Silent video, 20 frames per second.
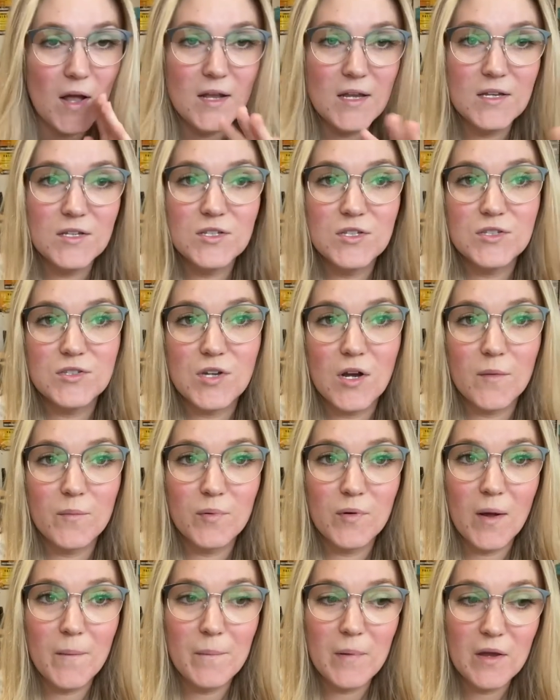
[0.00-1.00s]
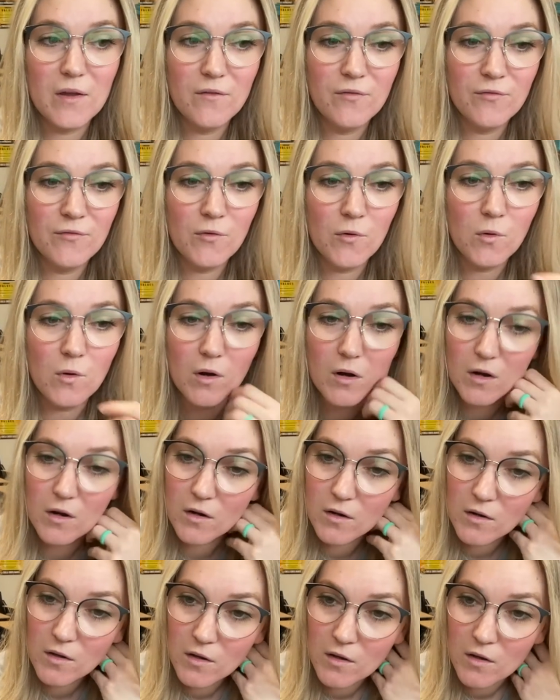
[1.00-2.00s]
need to start prepping for,
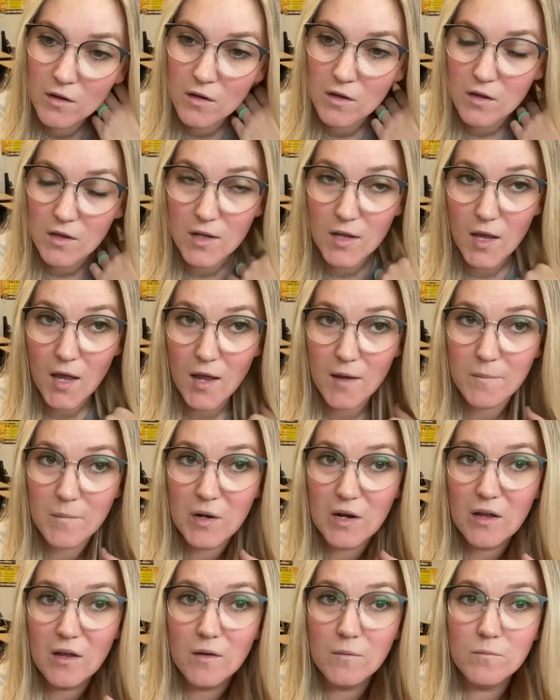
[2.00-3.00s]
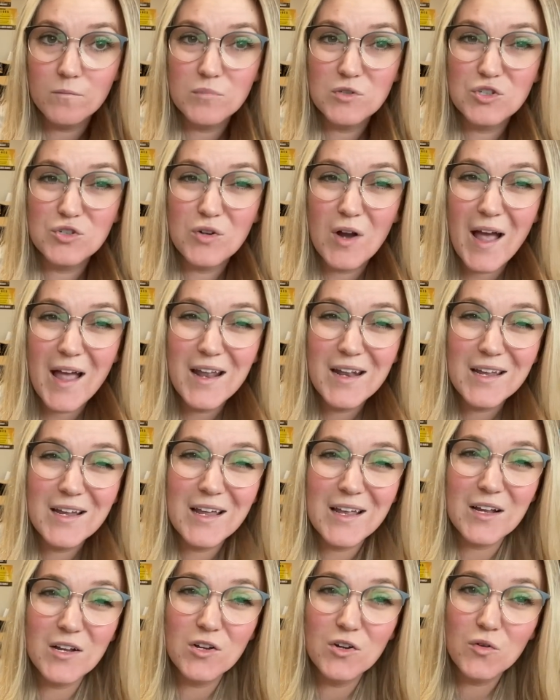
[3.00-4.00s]
I'm gonna try to
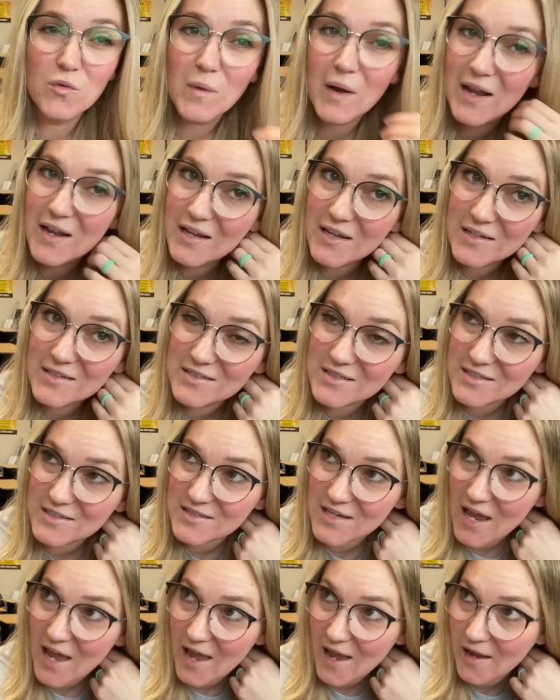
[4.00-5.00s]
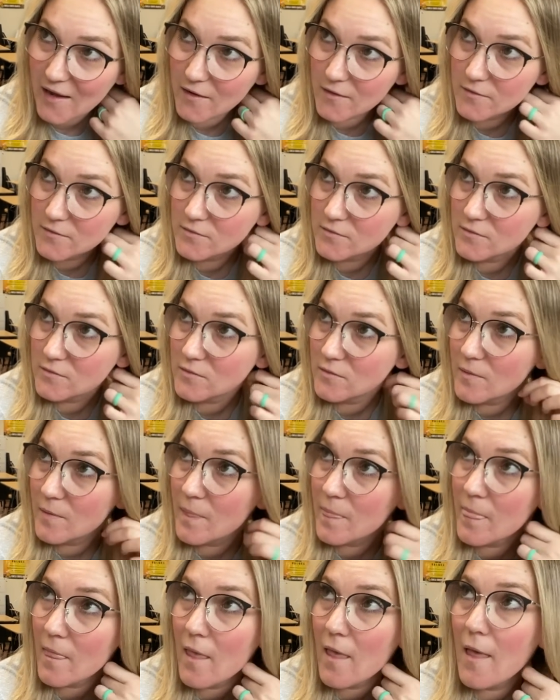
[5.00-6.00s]
get graded today,
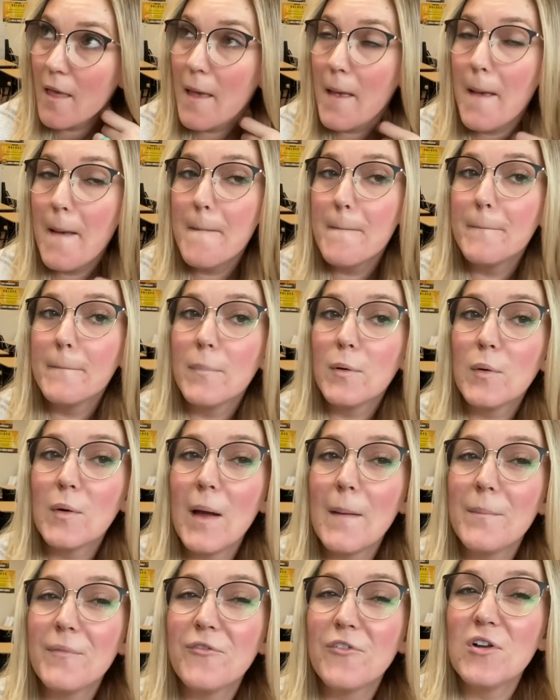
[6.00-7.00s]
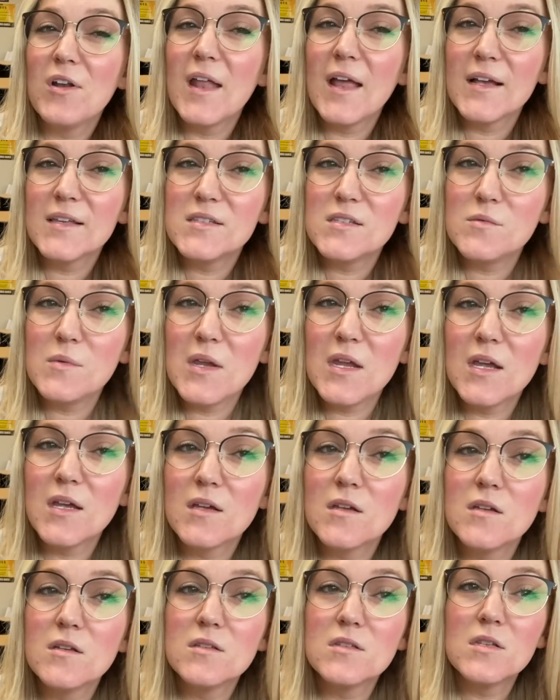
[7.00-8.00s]
prep for next week,
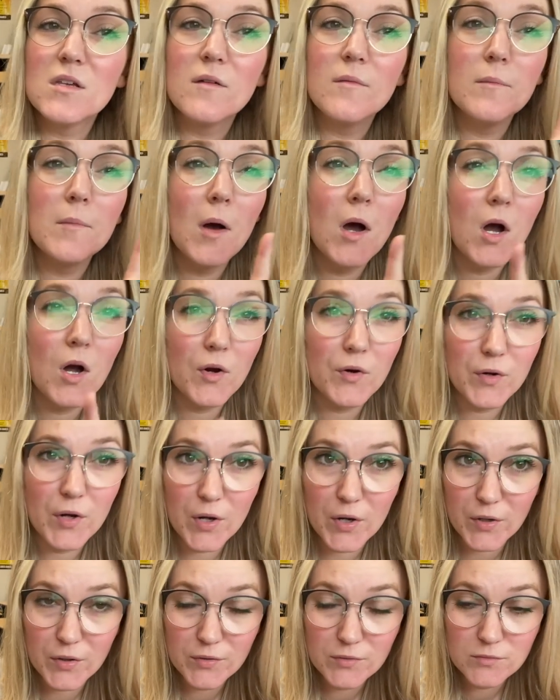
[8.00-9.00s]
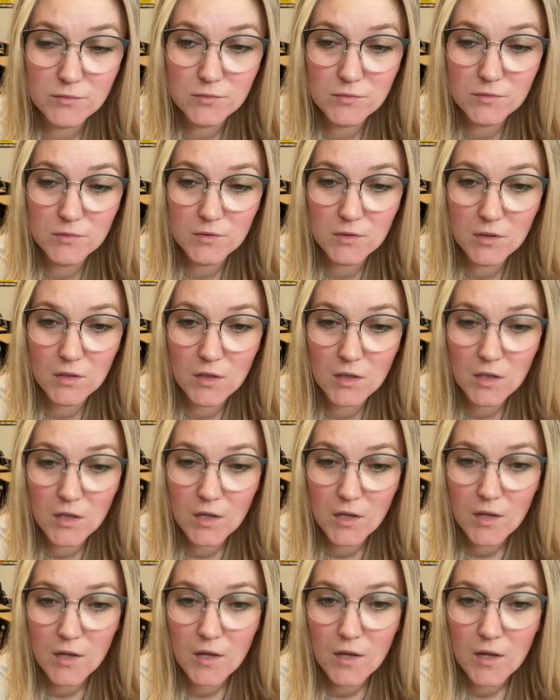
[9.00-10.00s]
tomorrow,
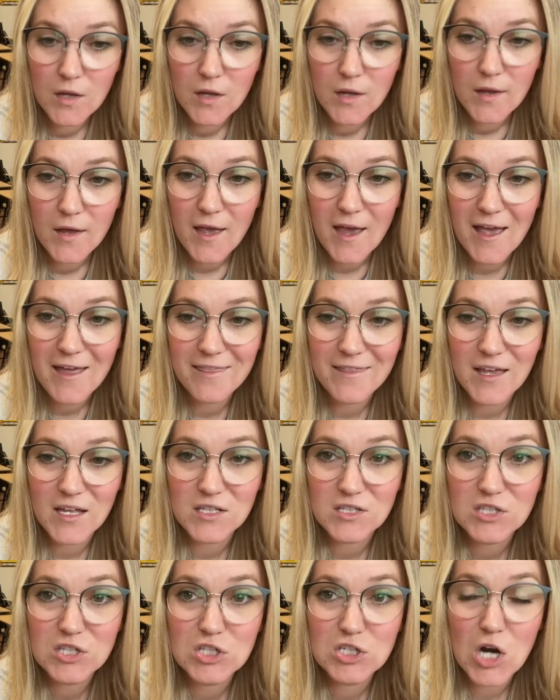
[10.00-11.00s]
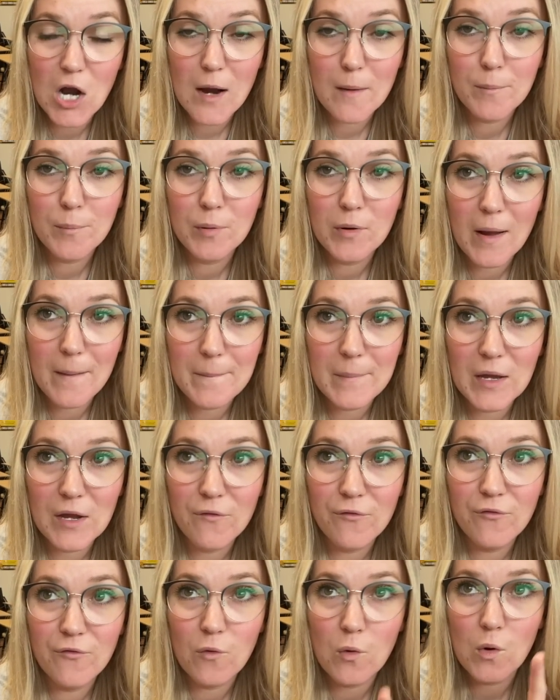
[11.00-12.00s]
and then start
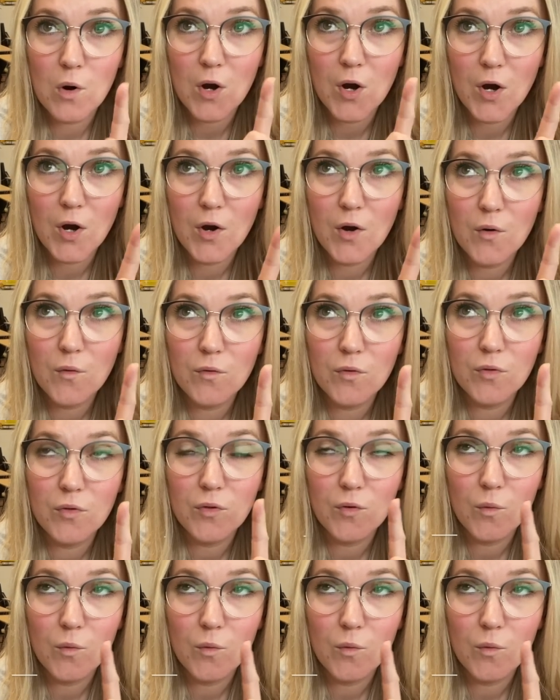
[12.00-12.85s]
prepping for the